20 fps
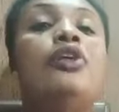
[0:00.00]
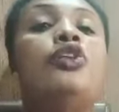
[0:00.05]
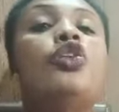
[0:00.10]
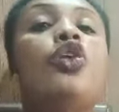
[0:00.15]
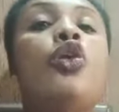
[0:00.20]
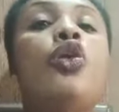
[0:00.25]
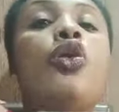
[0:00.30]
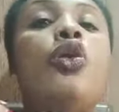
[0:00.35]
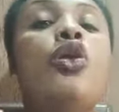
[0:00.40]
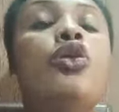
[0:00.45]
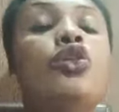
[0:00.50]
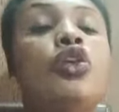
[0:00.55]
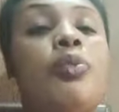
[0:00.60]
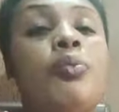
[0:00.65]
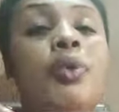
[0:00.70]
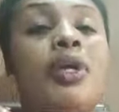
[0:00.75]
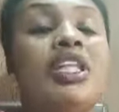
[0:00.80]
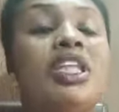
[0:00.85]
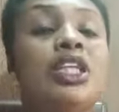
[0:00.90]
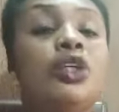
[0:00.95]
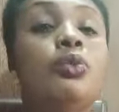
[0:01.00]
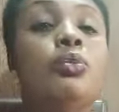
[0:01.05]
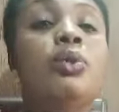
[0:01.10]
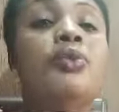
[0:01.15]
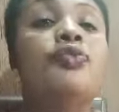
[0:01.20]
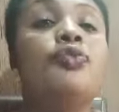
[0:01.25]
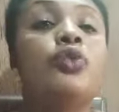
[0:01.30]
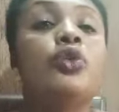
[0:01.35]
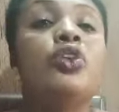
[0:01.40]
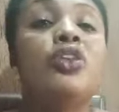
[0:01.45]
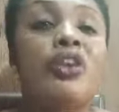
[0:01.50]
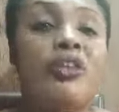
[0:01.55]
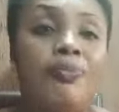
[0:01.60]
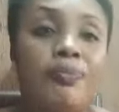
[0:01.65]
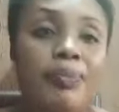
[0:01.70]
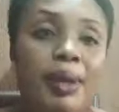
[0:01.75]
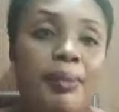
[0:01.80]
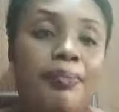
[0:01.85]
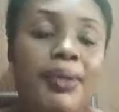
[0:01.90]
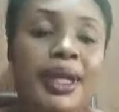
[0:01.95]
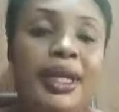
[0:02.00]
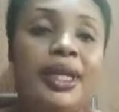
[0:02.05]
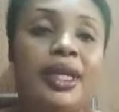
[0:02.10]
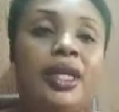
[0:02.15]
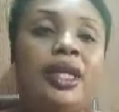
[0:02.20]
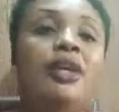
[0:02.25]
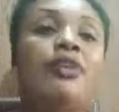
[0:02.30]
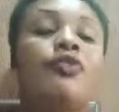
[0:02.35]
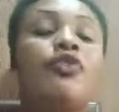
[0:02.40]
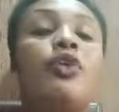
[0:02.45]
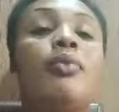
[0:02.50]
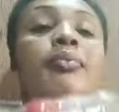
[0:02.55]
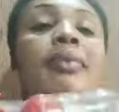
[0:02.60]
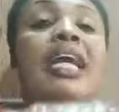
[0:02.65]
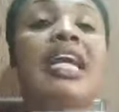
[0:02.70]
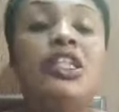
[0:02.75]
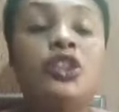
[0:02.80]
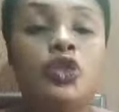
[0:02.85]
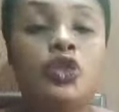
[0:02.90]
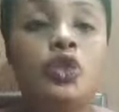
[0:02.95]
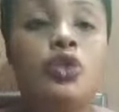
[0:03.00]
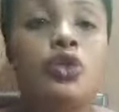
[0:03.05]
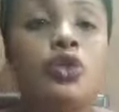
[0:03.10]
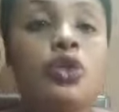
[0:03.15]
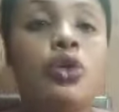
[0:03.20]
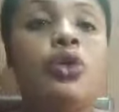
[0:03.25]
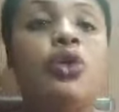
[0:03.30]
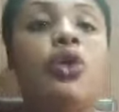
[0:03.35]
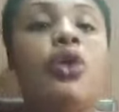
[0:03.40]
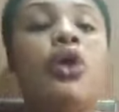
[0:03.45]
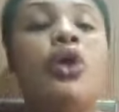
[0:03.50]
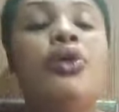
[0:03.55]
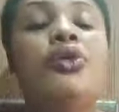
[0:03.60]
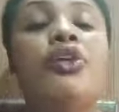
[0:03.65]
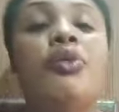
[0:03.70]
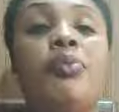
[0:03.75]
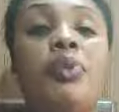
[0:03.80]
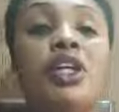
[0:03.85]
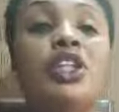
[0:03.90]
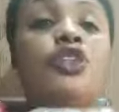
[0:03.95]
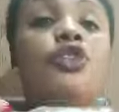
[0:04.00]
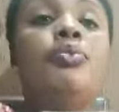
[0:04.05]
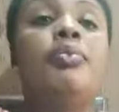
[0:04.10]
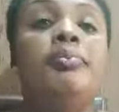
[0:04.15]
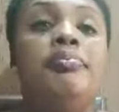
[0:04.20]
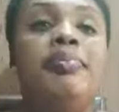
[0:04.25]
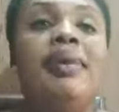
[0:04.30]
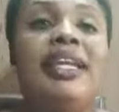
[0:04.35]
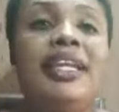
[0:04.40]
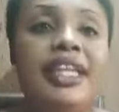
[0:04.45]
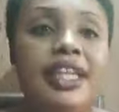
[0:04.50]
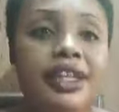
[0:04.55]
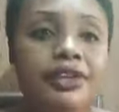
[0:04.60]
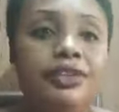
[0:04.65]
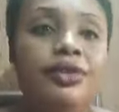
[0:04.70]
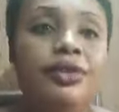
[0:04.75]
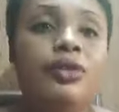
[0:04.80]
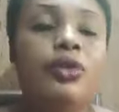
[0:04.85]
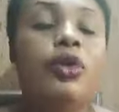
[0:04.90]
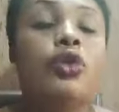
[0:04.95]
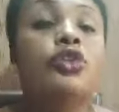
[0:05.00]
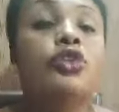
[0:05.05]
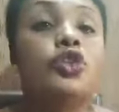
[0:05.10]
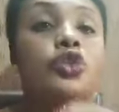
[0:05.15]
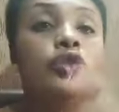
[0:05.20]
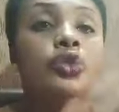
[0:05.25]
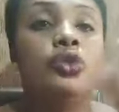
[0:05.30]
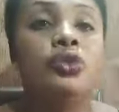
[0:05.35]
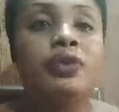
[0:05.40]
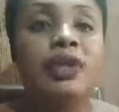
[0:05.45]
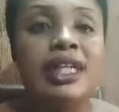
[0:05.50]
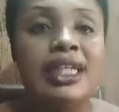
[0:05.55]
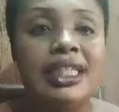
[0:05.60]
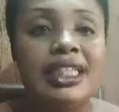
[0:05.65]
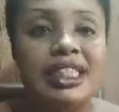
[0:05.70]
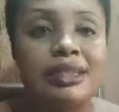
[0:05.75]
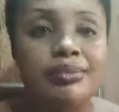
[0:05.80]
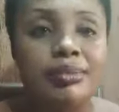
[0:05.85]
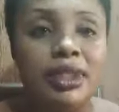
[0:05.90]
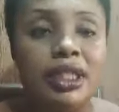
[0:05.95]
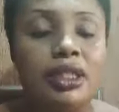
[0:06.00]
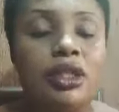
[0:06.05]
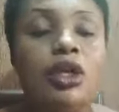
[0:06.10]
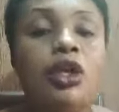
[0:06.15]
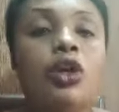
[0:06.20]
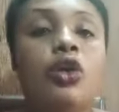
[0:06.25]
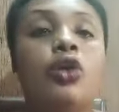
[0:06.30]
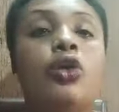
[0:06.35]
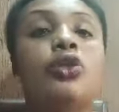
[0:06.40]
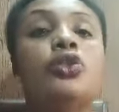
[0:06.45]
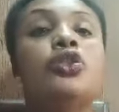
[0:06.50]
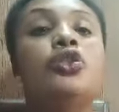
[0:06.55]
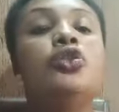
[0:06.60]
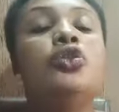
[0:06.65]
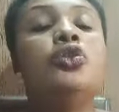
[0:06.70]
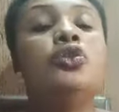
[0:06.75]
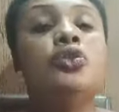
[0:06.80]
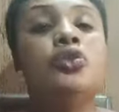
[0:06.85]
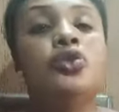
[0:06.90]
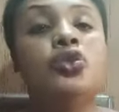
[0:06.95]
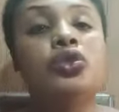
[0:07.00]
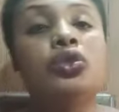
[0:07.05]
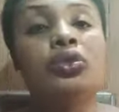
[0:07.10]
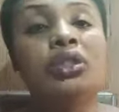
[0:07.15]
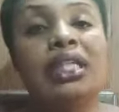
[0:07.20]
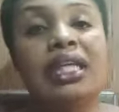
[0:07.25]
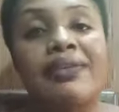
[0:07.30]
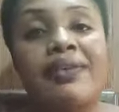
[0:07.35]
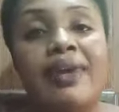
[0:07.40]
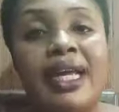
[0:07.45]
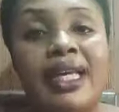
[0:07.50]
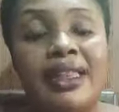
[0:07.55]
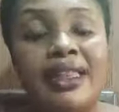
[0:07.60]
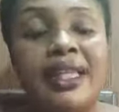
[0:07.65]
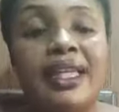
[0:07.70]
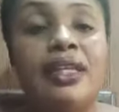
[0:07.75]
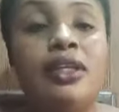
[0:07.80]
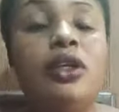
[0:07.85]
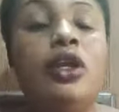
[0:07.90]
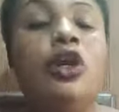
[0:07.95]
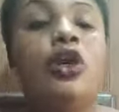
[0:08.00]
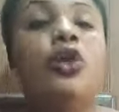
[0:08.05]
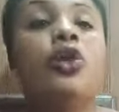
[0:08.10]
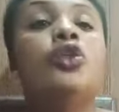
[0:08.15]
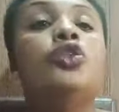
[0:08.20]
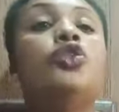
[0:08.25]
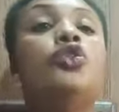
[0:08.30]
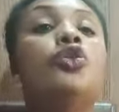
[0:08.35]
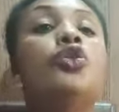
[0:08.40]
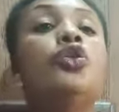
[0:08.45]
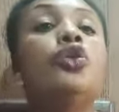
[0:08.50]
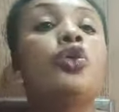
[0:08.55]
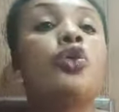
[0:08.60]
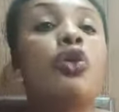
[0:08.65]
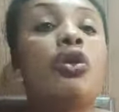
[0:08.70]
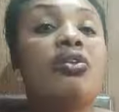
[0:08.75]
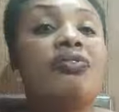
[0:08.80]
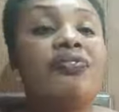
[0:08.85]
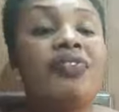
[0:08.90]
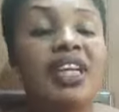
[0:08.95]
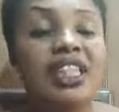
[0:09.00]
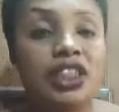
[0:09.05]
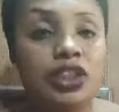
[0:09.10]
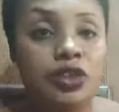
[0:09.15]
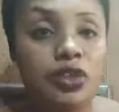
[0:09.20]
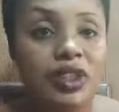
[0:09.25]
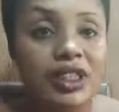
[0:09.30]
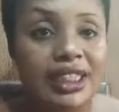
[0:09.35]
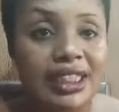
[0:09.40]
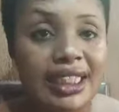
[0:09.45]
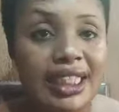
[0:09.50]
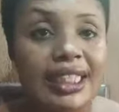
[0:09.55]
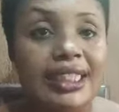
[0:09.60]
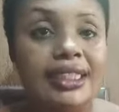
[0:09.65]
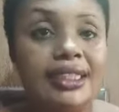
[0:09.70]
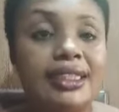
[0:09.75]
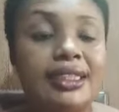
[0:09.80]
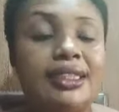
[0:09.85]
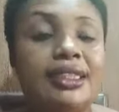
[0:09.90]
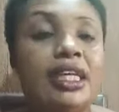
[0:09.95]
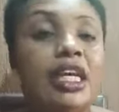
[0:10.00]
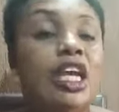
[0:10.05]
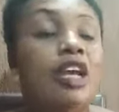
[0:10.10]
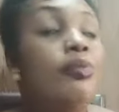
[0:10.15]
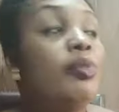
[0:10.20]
All your body will be full of pepper. From head to toe, all your body will be paining you until you release me, until you do the right thing, until you confess your sins.